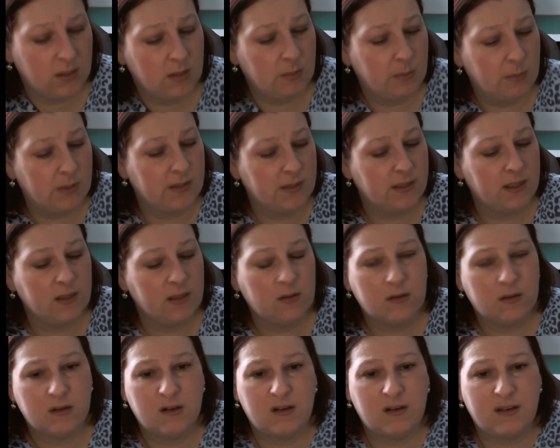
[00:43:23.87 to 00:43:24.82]
But they
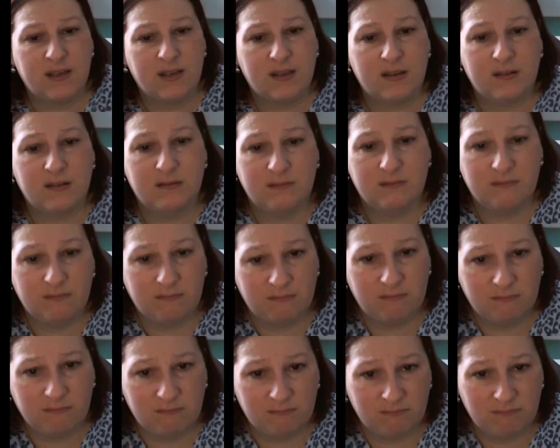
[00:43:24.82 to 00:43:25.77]
look like
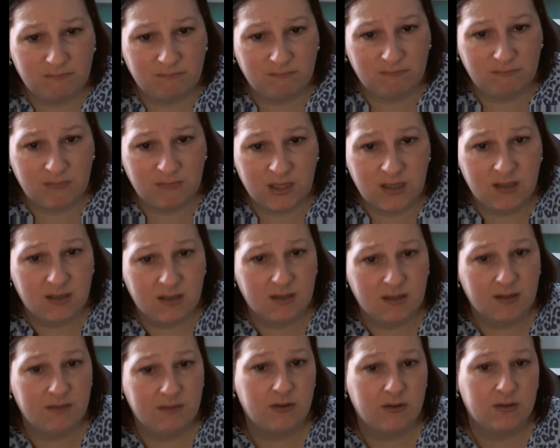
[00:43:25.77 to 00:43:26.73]

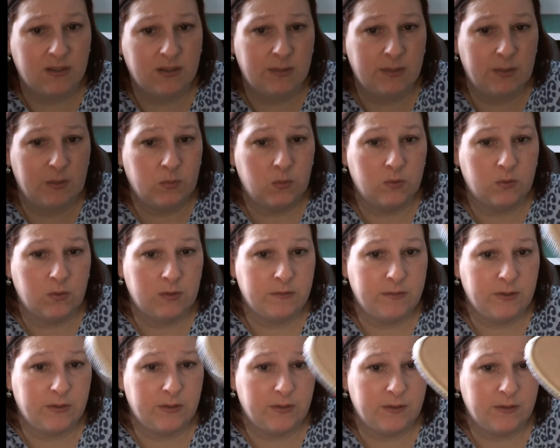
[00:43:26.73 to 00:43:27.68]
they've hardly been worn, if
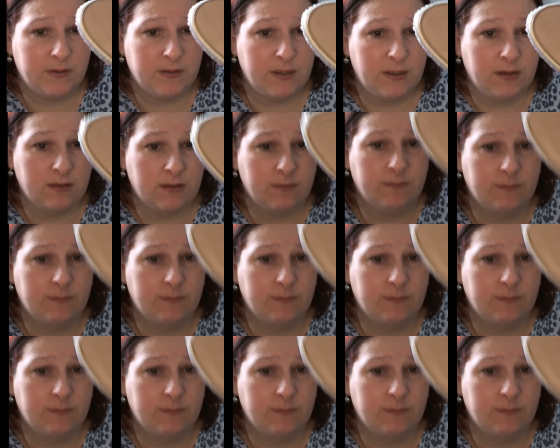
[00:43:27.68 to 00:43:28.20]
you can see the.